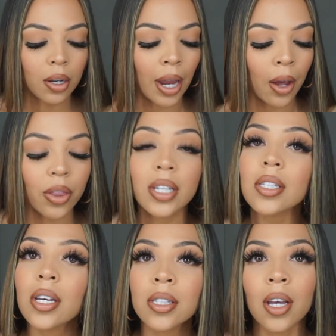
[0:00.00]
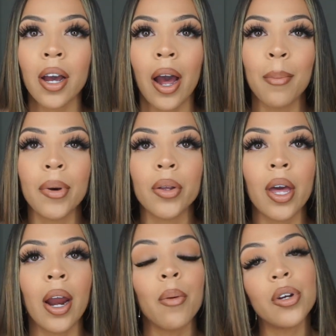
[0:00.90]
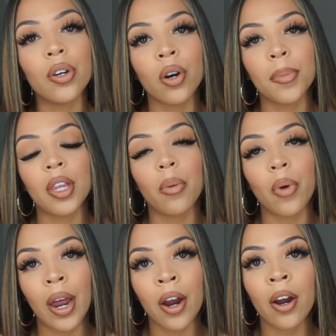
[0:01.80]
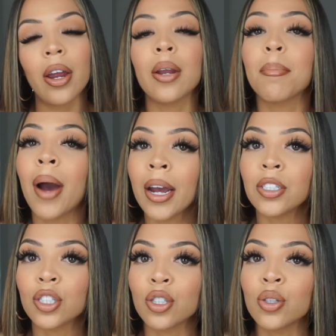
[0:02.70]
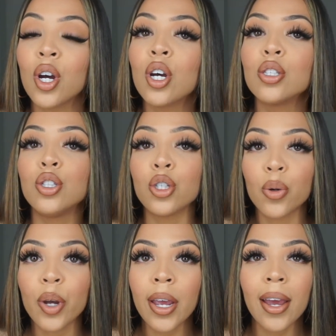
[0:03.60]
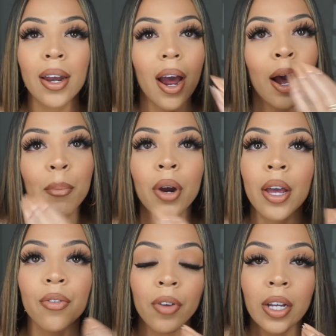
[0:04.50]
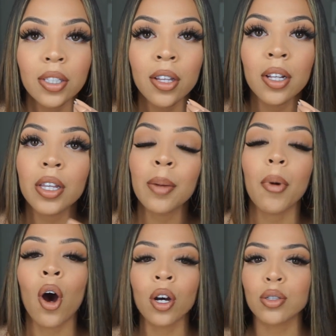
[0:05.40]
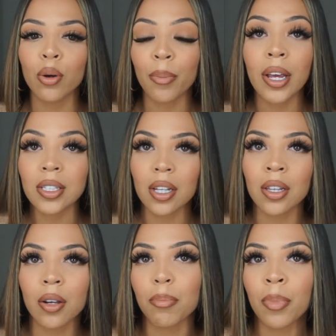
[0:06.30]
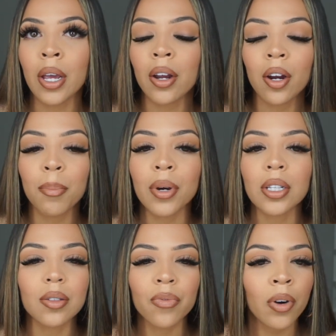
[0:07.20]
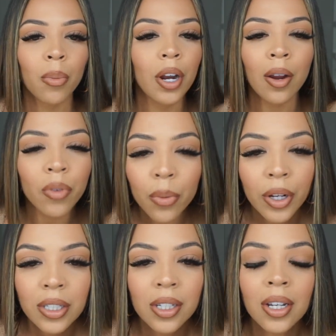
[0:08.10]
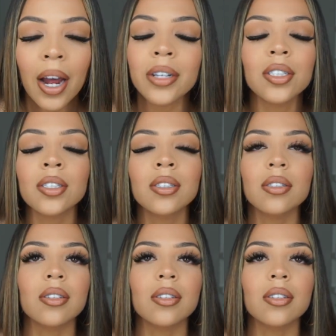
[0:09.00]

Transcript: Now this is a combo that I would normally wear and mind you, doing an ombre effect on the lip also makes it look bigger but for whatever reason I just